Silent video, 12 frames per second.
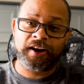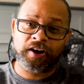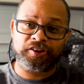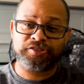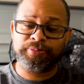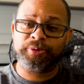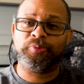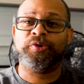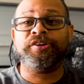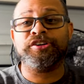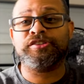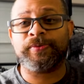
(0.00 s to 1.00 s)
our
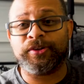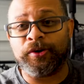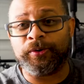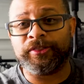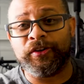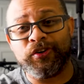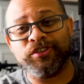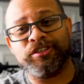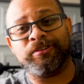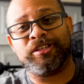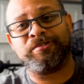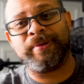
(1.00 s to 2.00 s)
Spearpoint hooks would go with those.
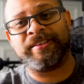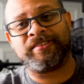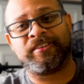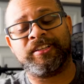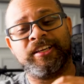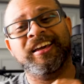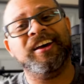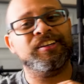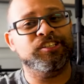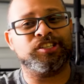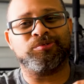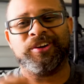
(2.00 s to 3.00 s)
You just basically,
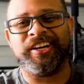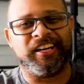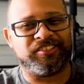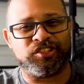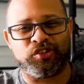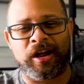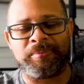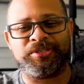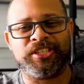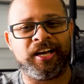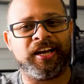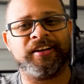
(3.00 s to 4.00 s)
you could run it as a drop
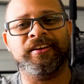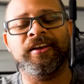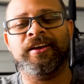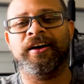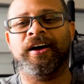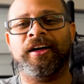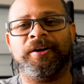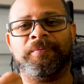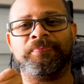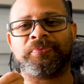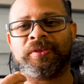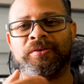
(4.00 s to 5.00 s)
shot
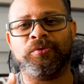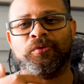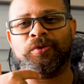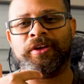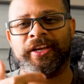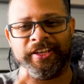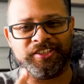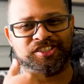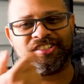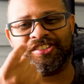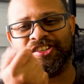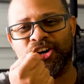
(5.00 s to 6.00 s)
and
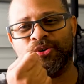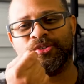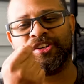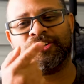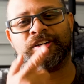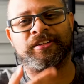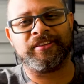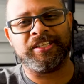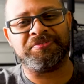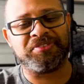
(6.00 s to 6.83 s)
just nose hook the